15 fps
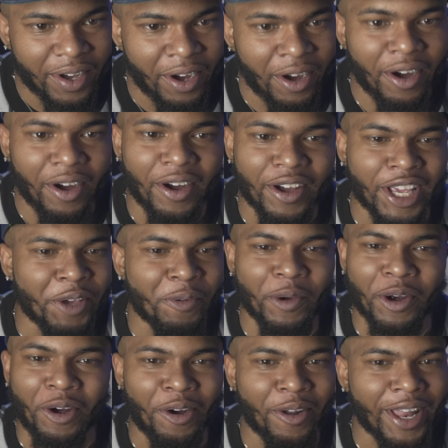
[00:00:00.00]
Oh, he
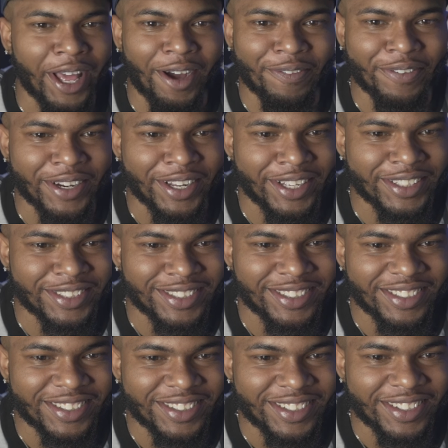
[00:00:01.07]
went all out for this.
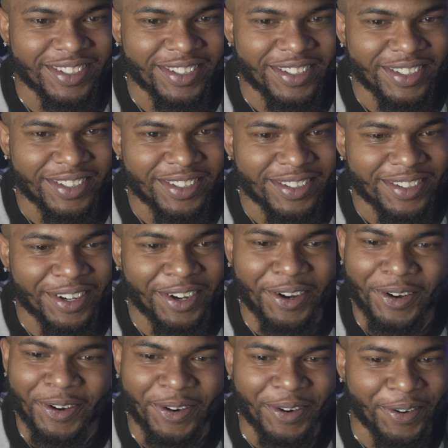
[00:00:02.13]

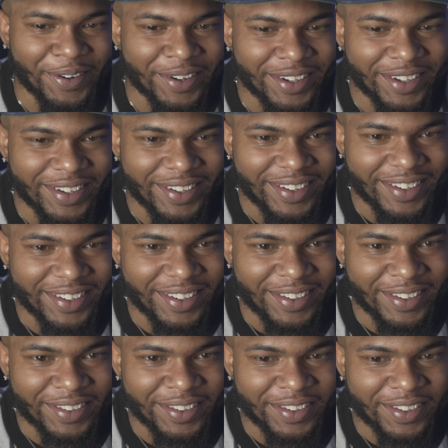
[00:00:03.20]
Cole.
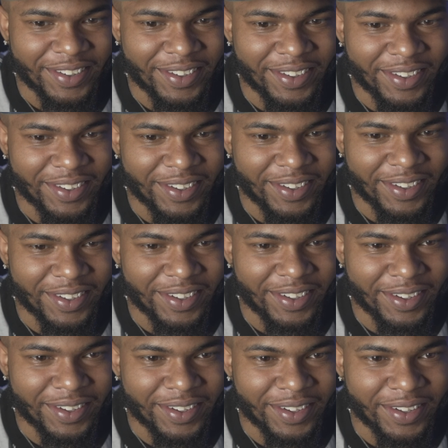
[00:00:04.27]
I fucked
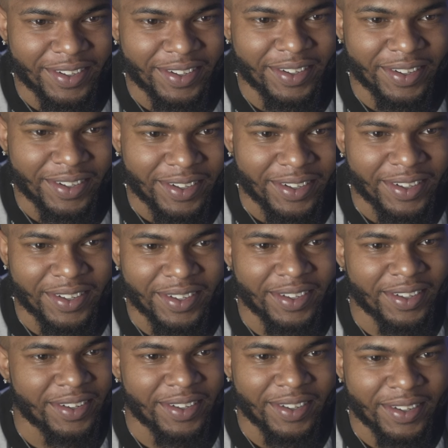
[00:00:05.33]
up so many times,
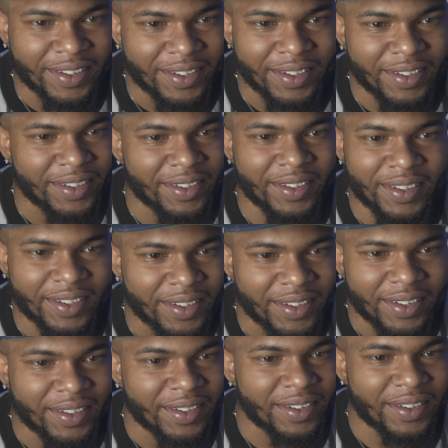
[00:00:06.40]
would you bless me again?
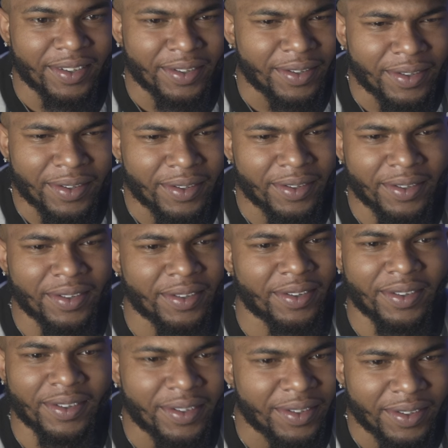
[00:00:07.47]
You went through what I
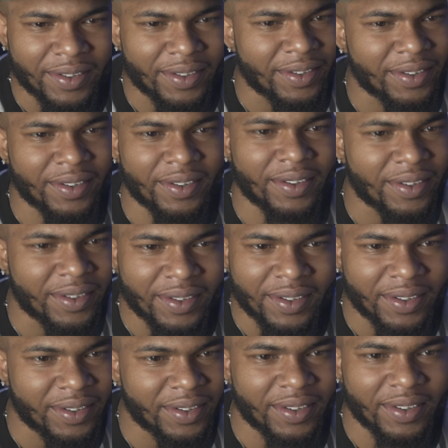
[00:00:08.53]
went through, you feel
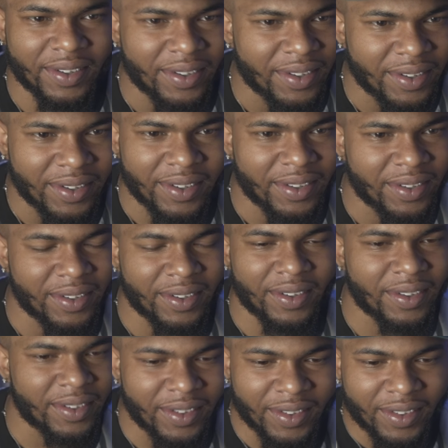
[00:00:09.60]
desperate to win. You
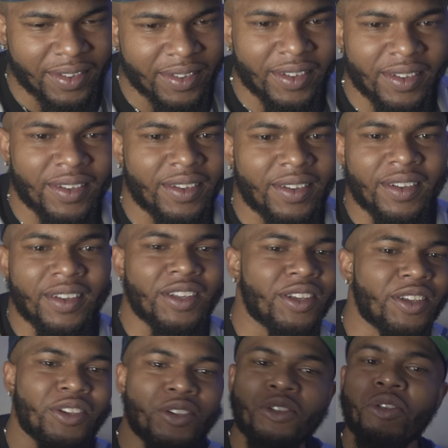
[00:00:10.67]
got statements on your...
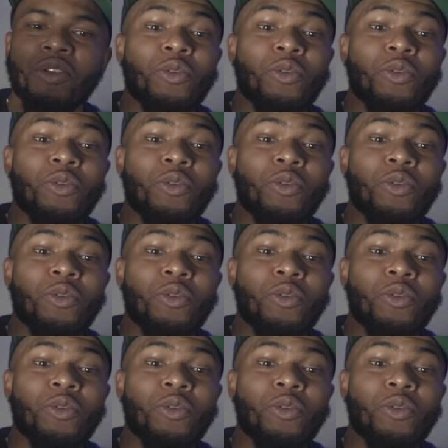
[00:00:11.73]
You,